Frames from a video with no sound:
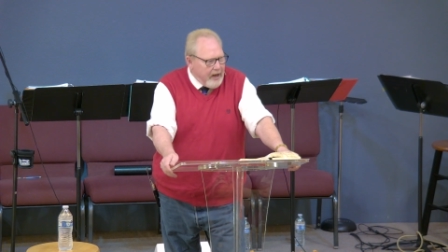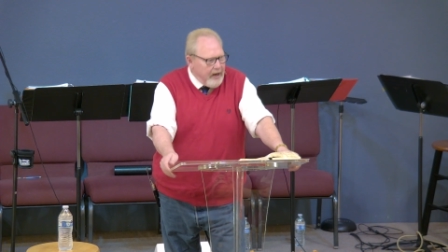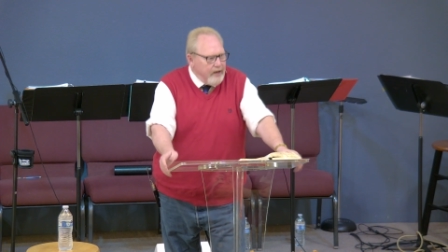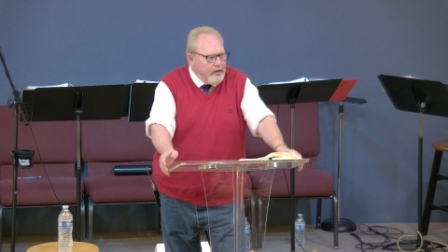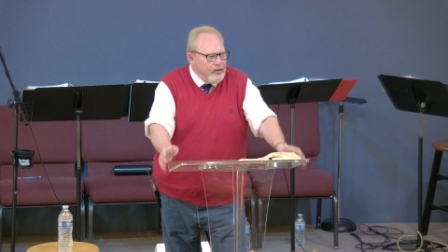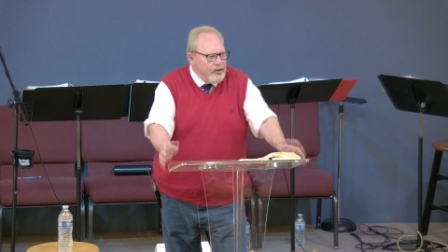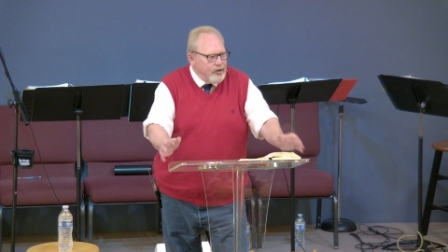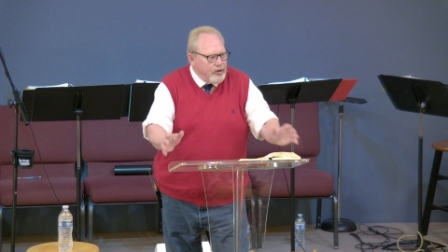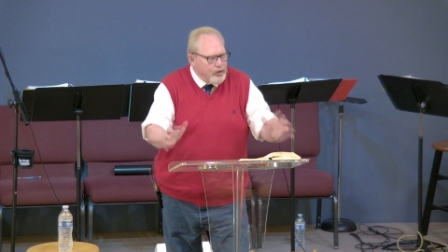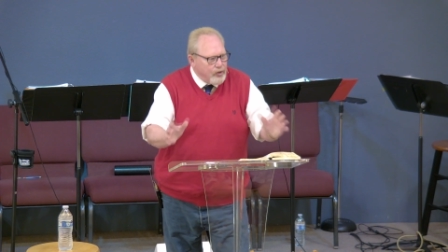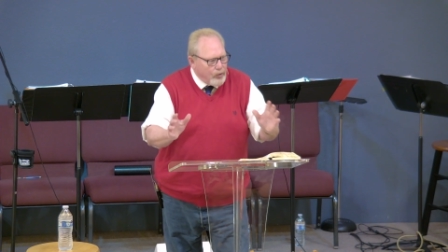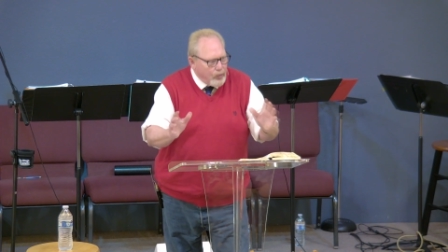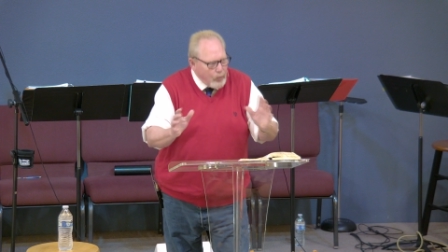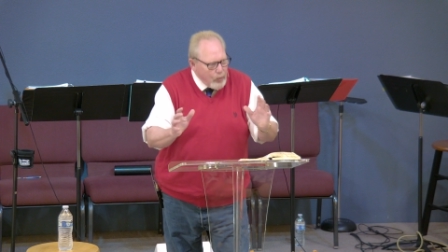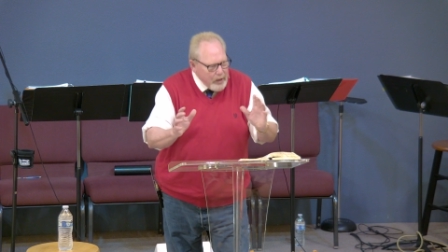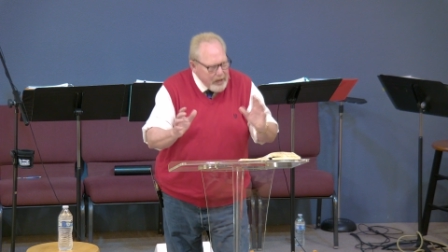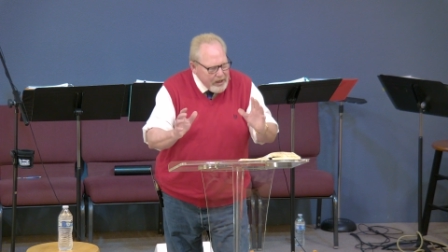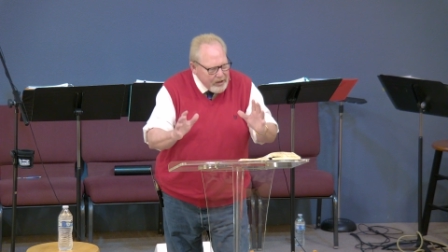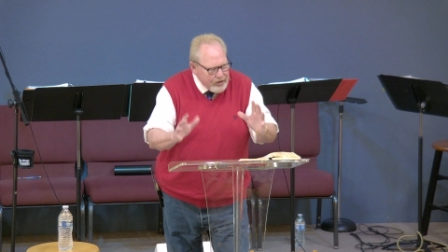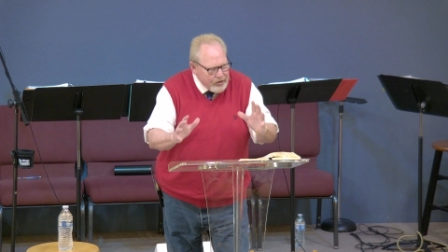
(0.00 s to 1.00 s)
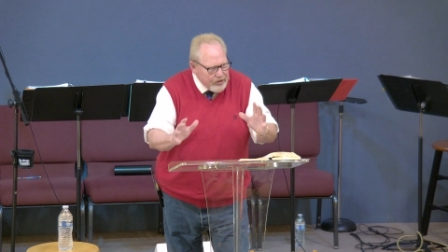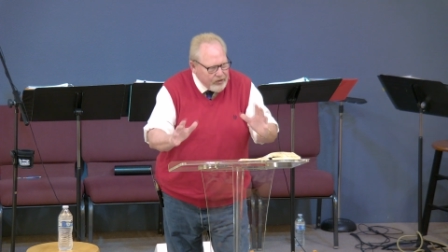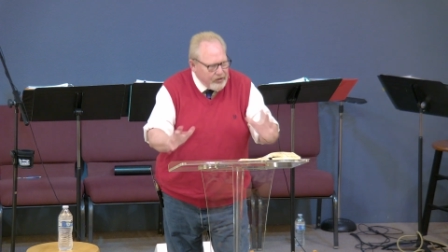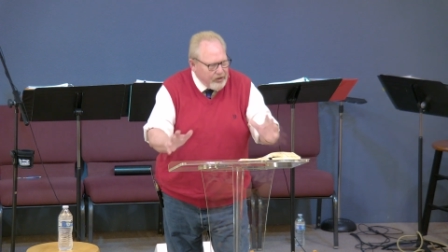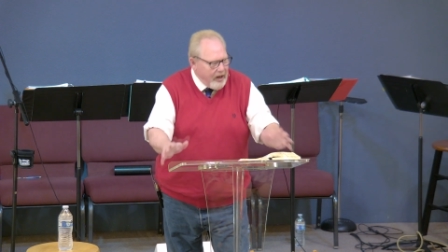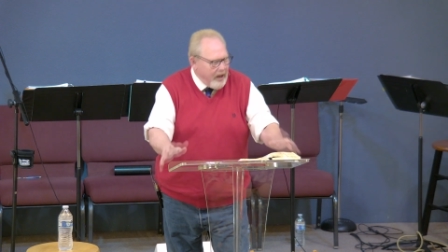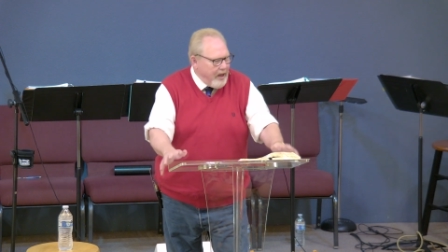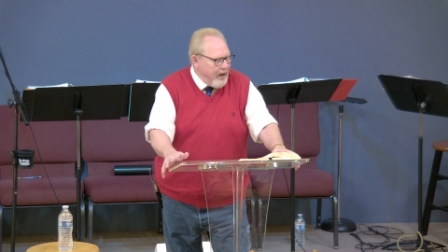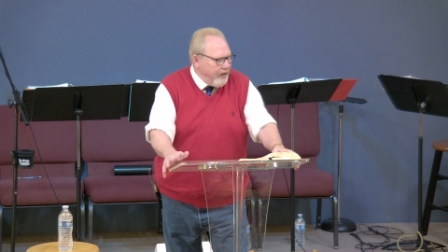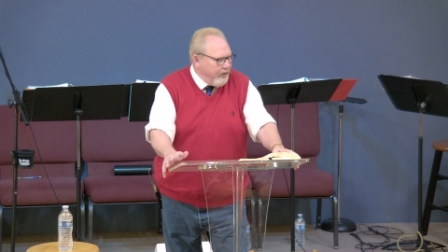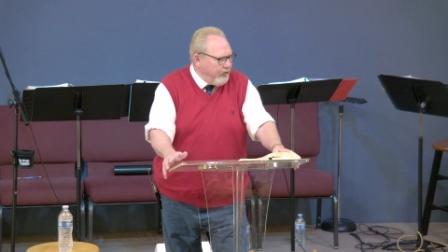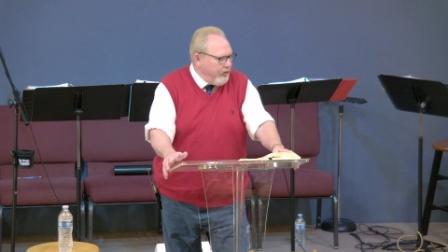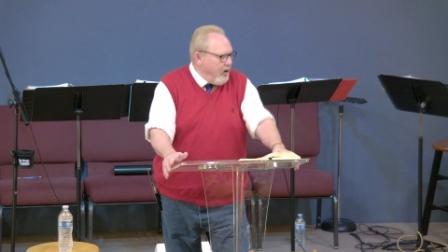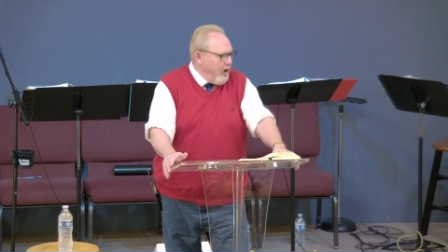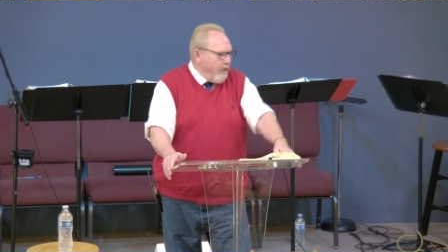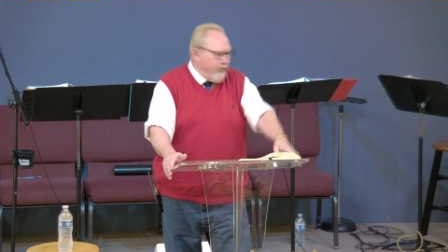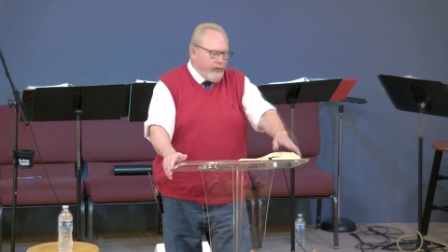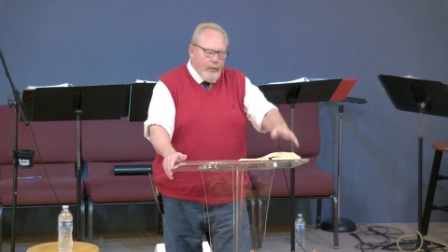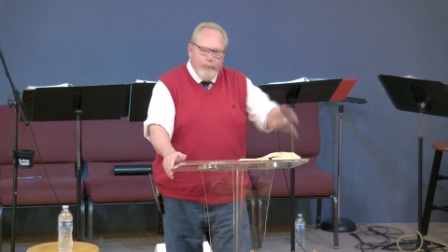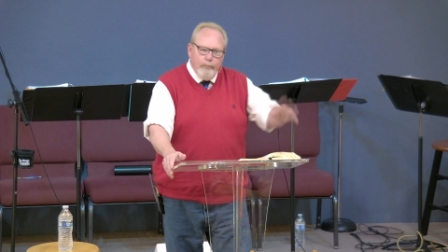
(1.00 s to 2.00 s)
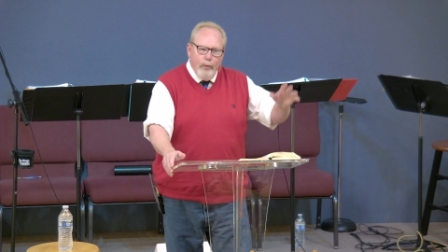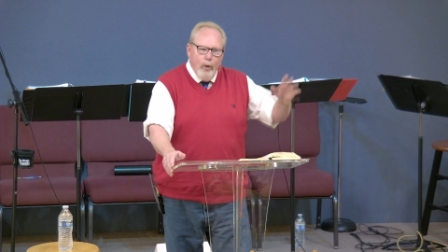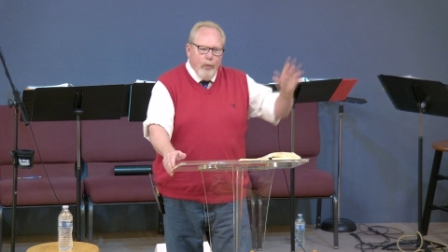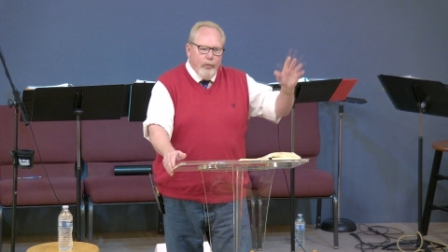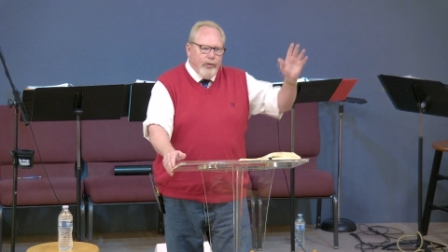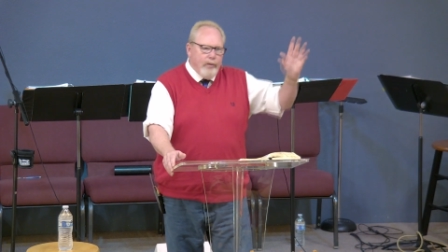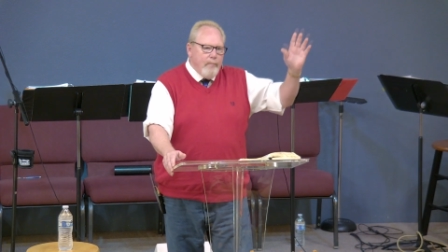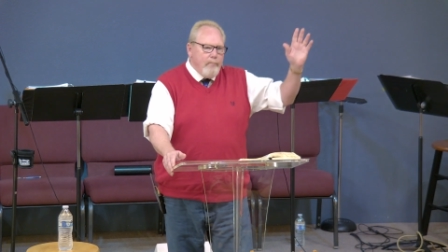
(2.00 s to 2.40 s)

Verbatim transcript: It screeches screeches at us from both